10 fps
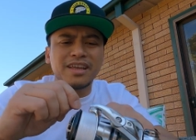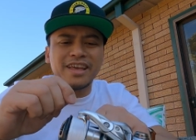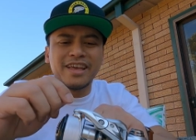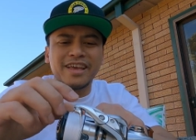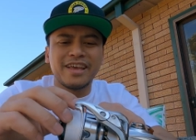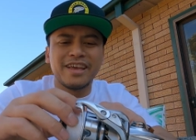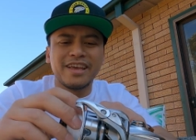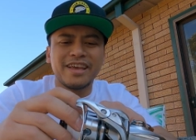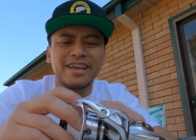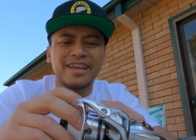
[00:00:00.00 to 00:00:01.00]

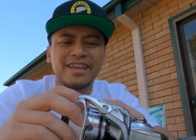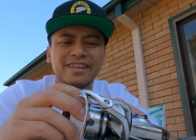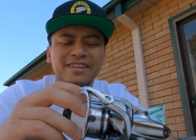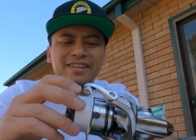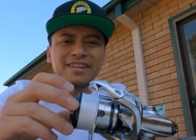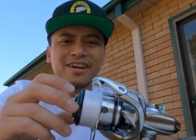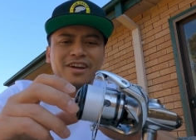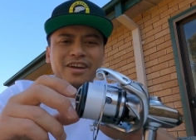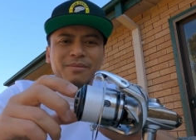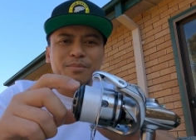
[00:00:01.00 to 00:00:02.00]
And
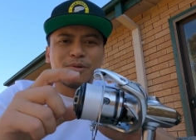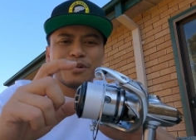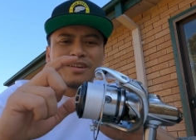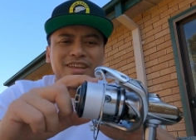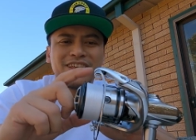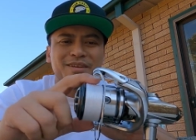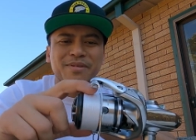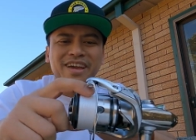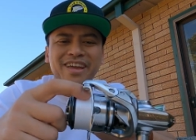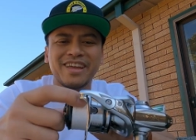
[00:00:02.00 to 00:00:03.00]
I bought
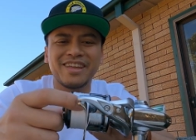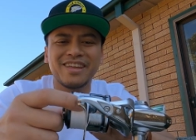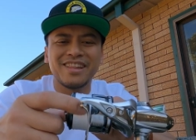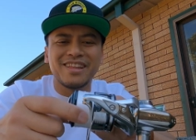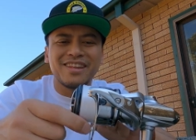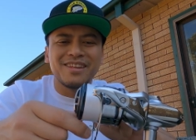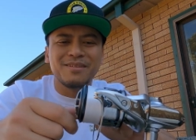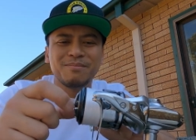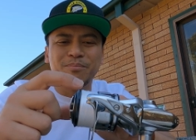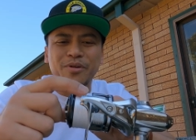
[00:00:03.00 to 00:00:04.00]
eBay
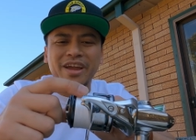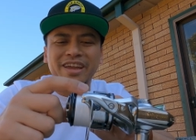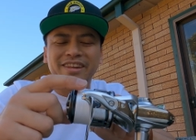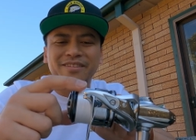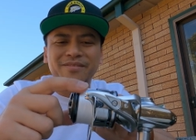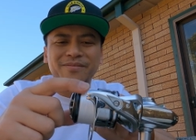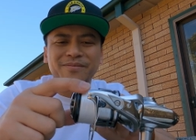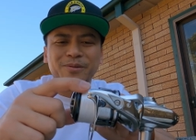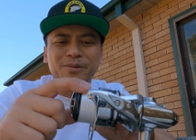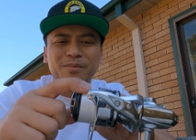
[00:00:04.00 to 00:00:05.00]
braid
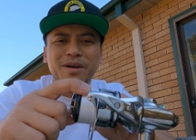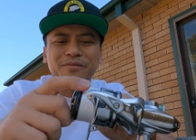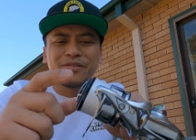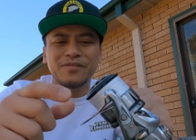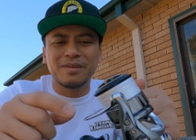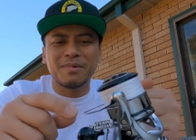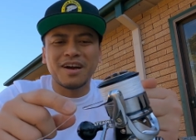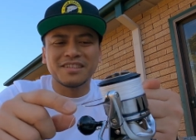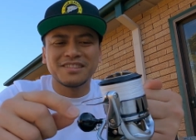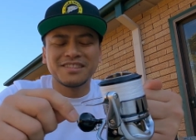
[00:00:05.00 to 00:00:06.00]
for about 50
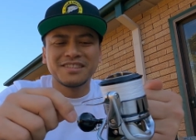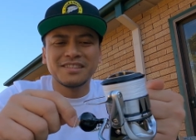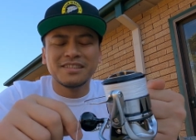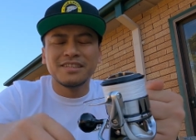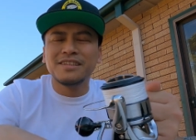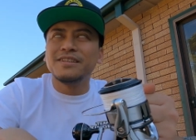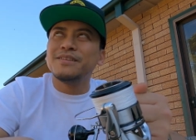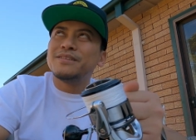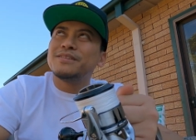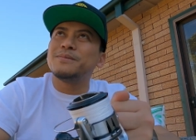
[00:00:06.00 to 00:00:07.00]
bucks.
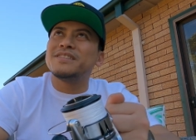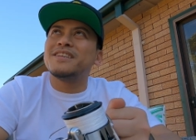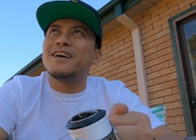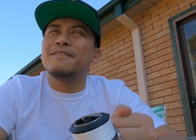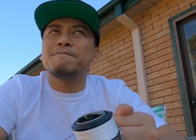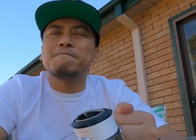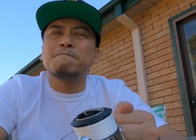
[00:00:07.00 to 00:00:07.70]
So what's that?